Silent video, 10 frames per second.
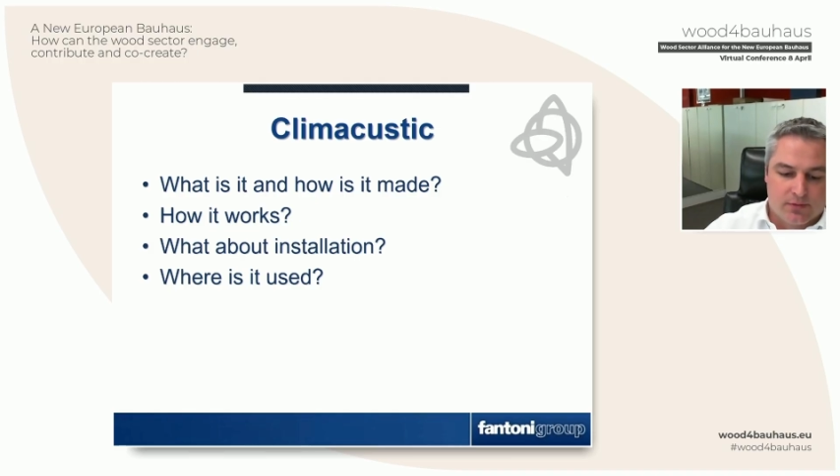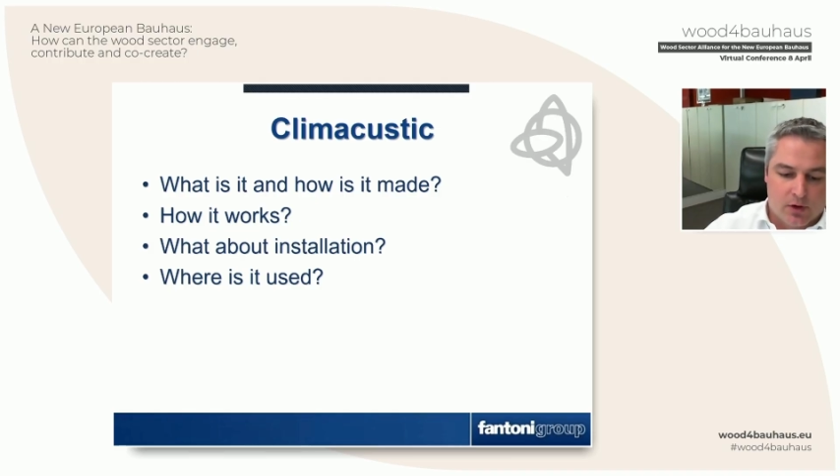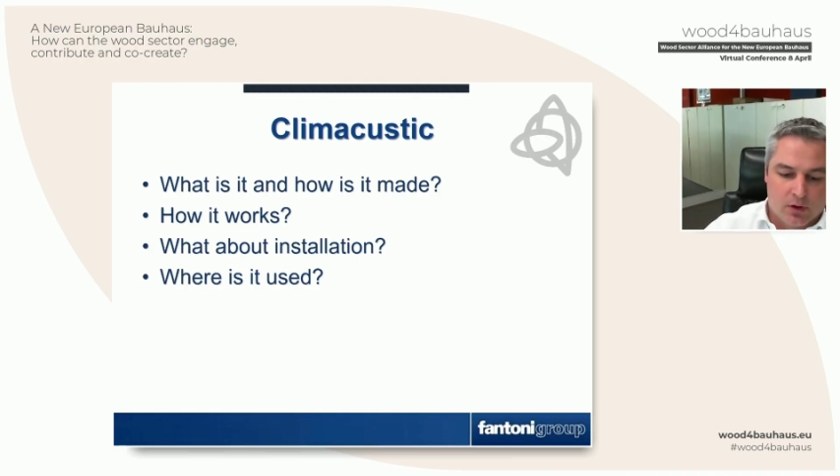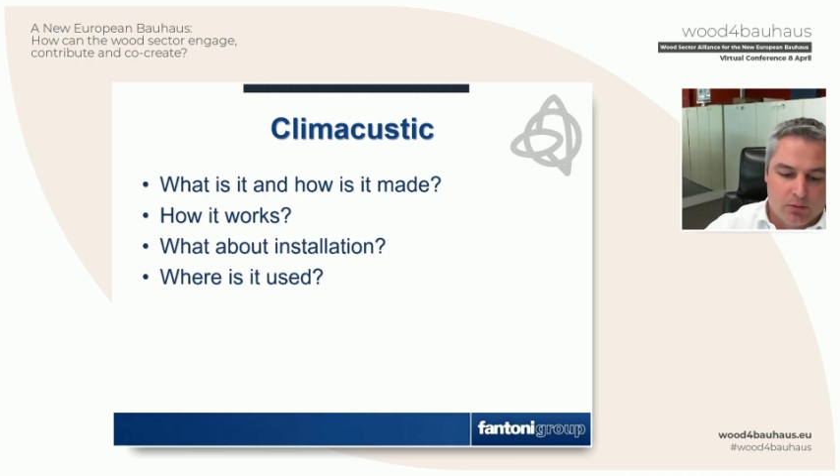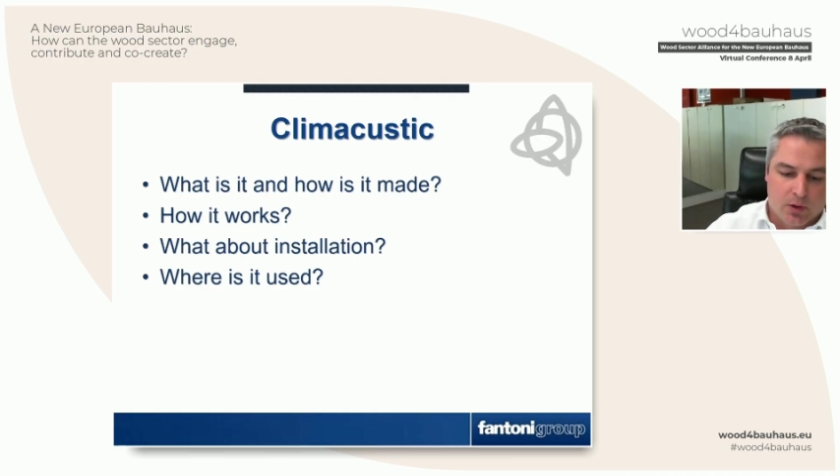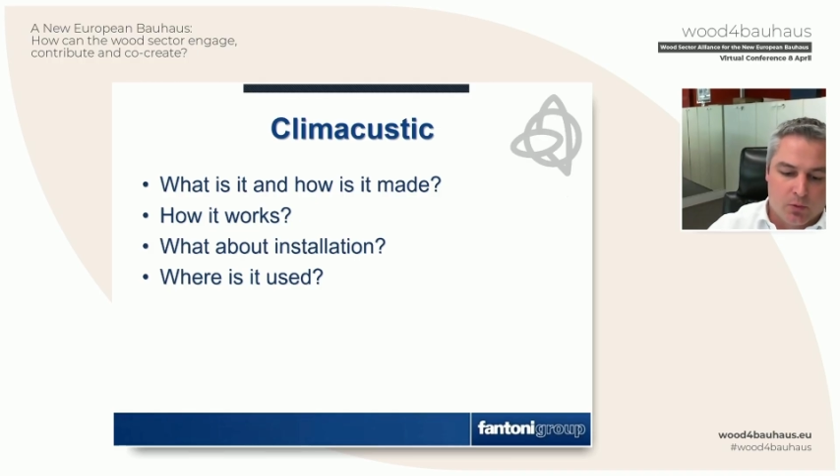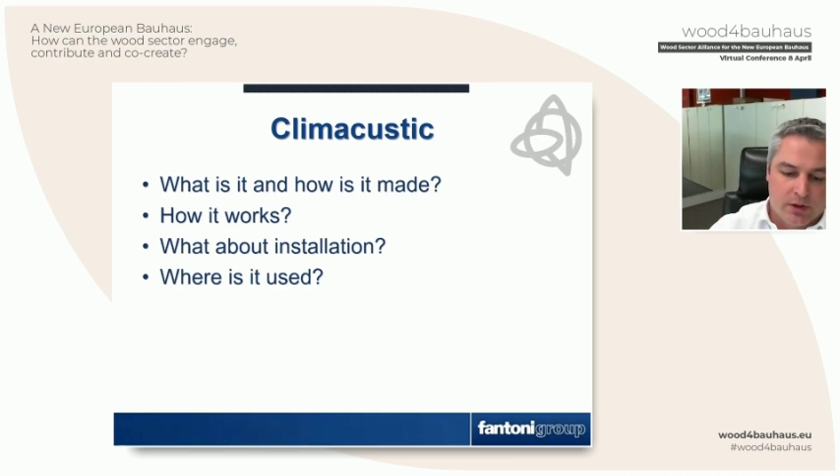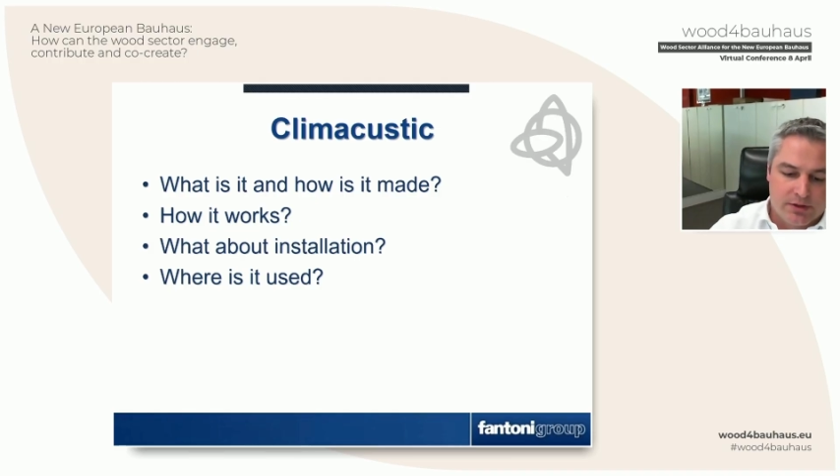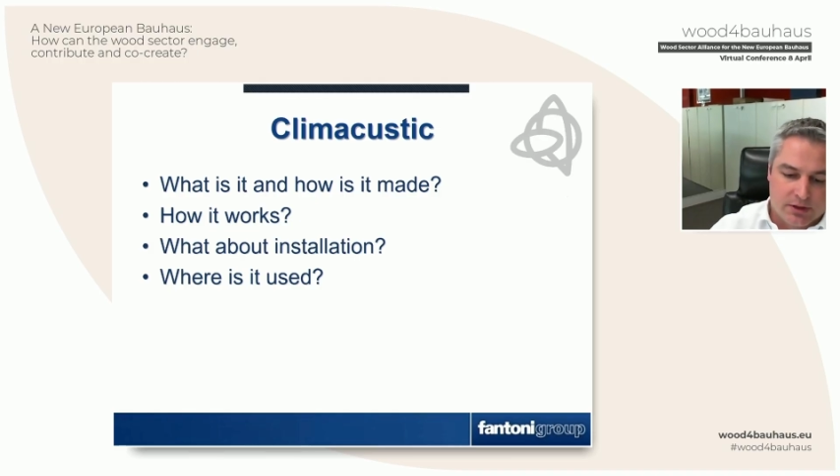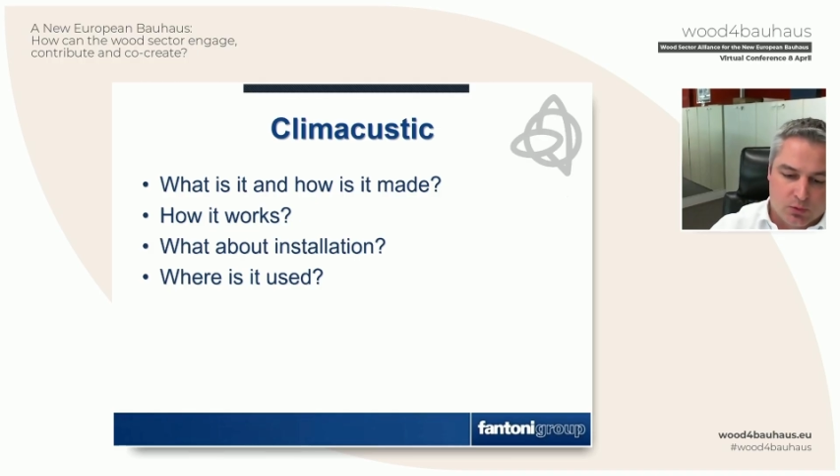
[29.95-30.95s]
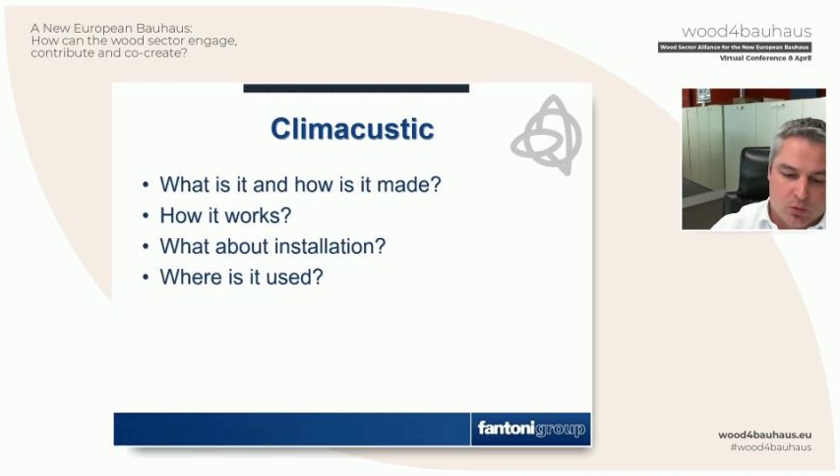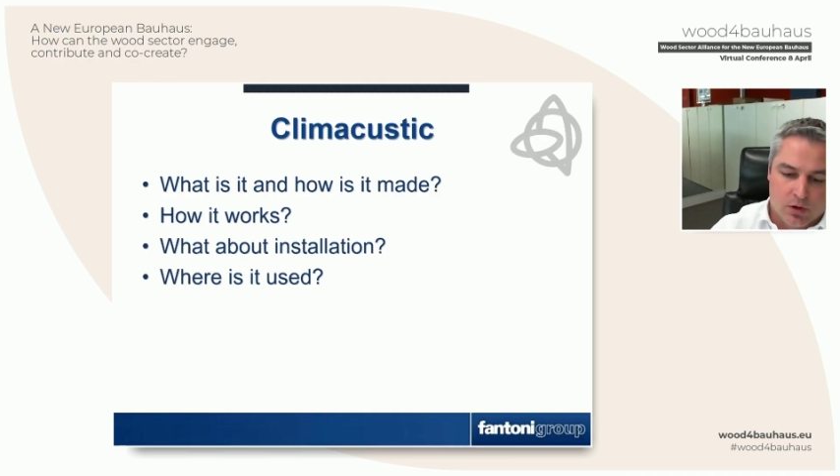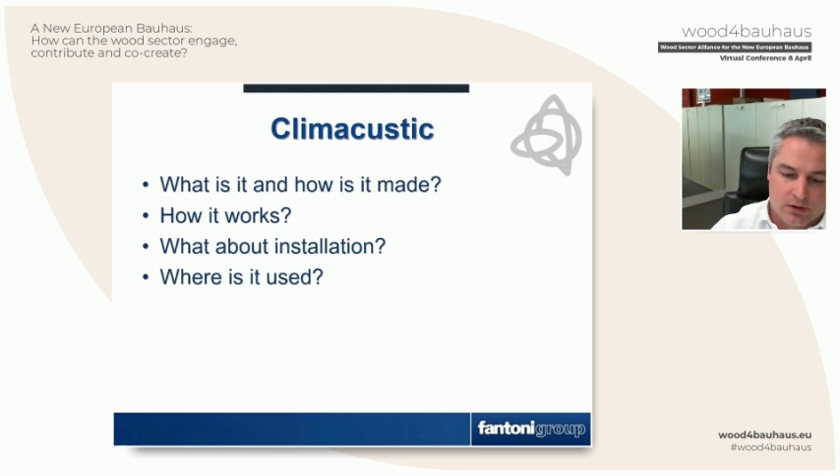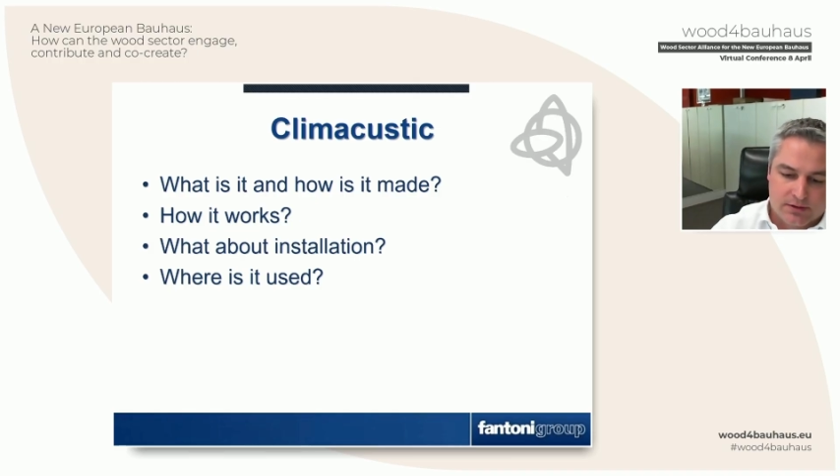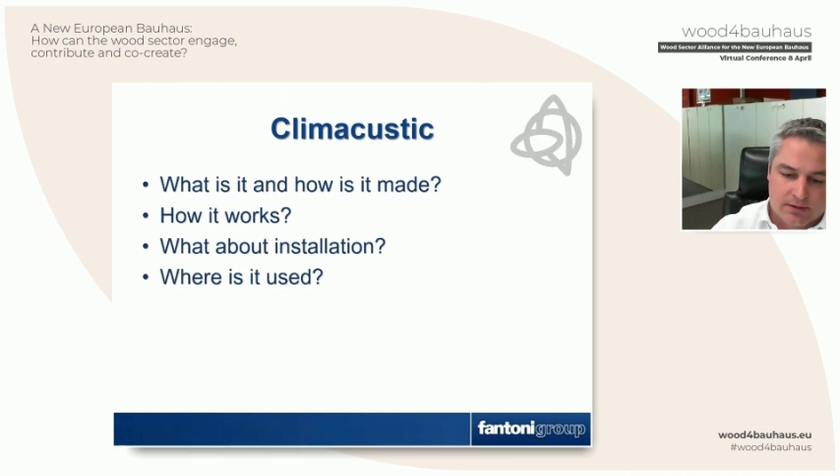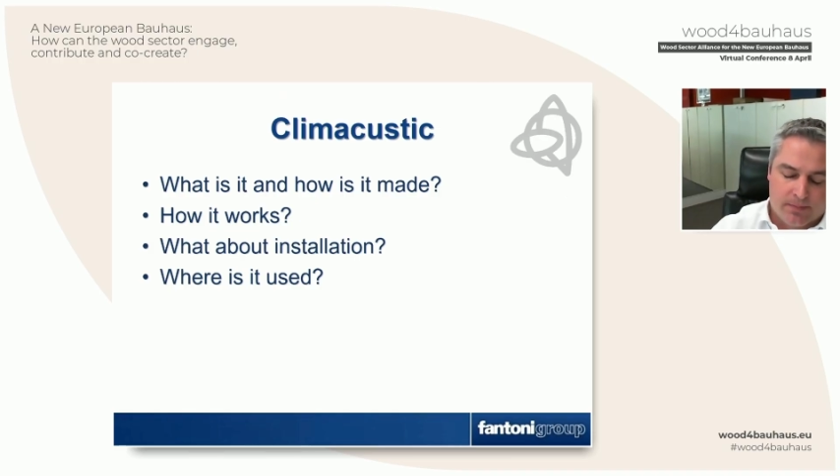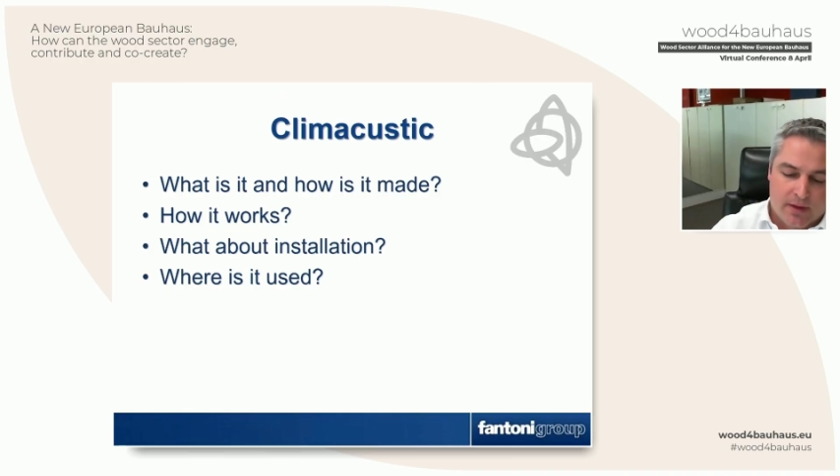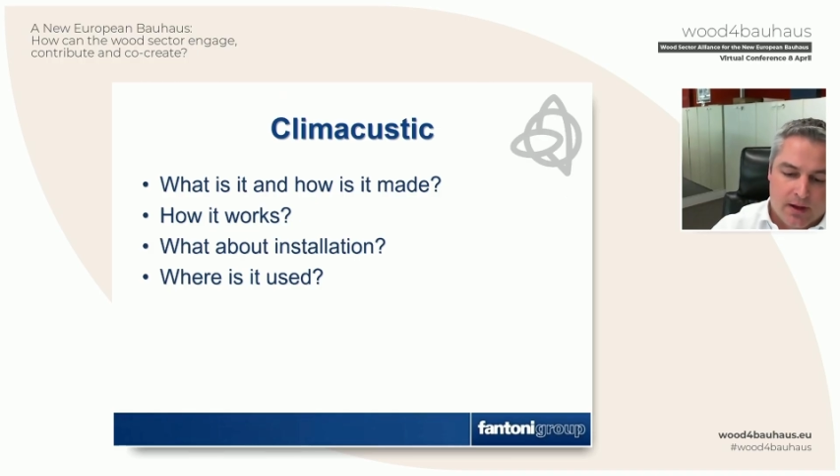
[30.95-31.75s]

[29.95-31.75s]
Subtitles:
following which it works,